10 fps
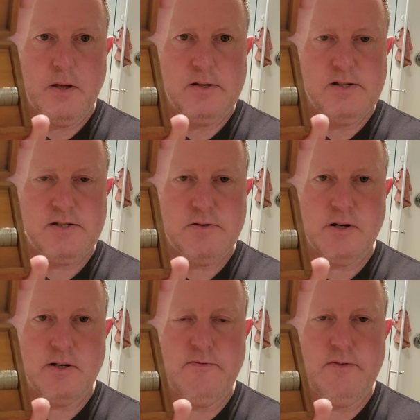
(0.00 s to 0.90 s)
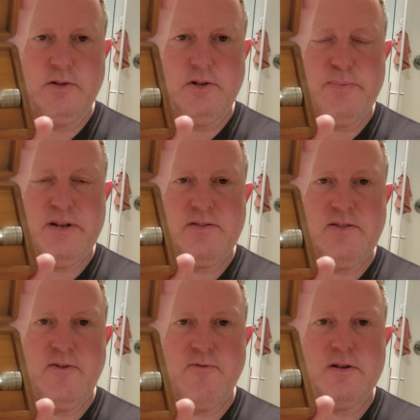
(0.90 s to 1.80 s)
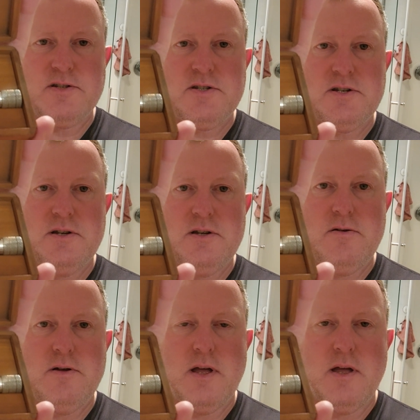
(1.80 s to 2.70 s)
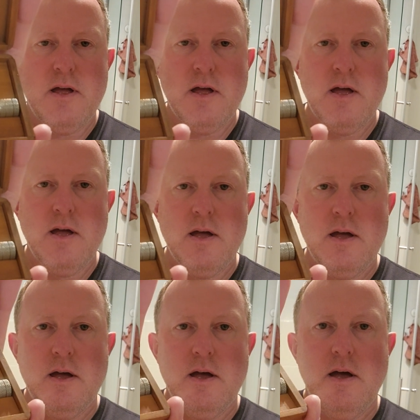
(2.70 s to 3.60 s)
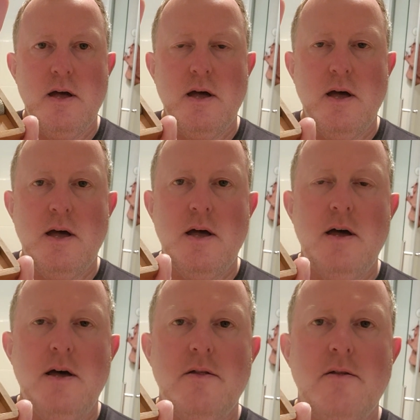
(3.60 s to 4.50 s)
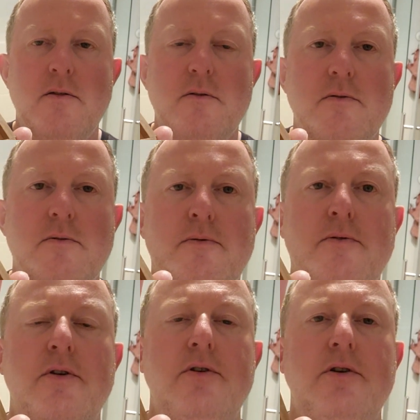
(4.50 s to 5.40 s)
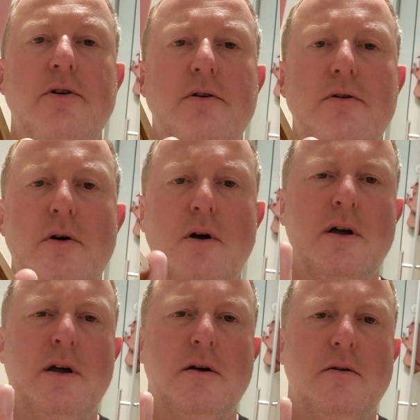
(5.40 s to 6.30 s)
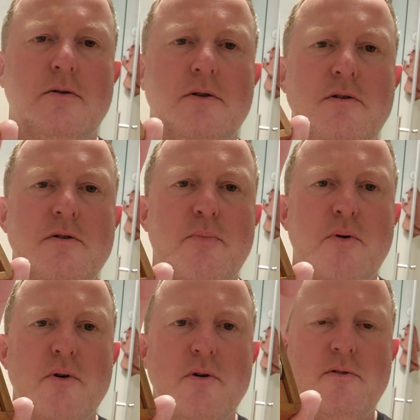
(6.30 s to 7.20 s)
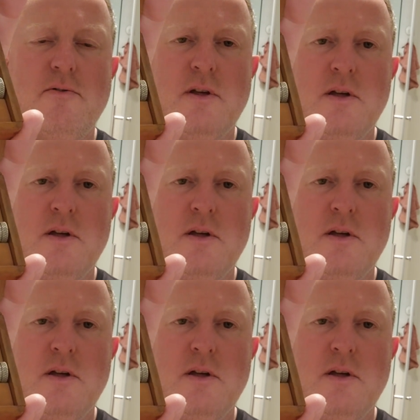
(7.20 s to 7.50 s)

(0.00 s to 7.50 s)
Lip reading: Sort of a little bit different to the new improved